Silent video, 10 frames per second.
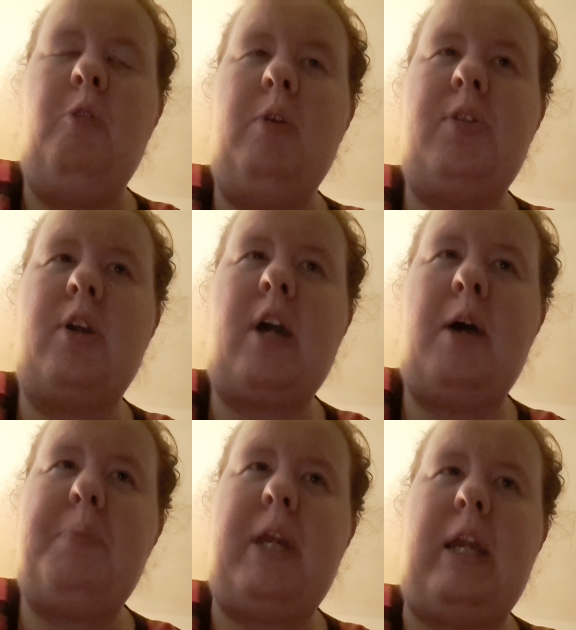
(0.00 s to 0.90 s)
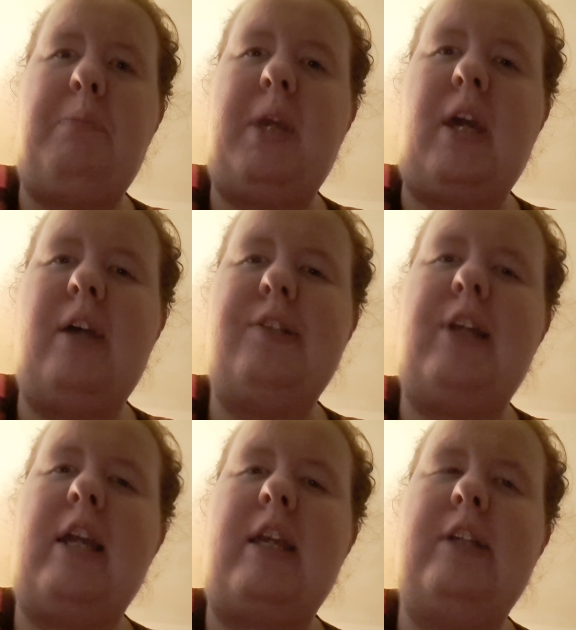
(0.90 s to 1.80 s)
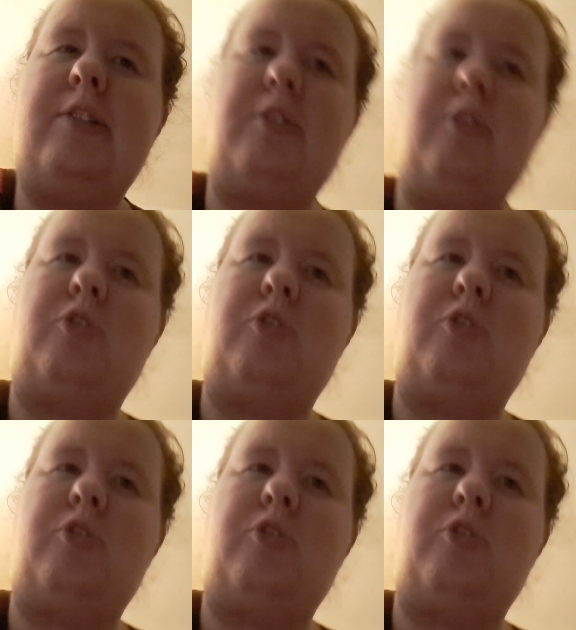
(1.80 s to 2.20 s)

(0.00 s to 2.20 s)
with their company because I guess they're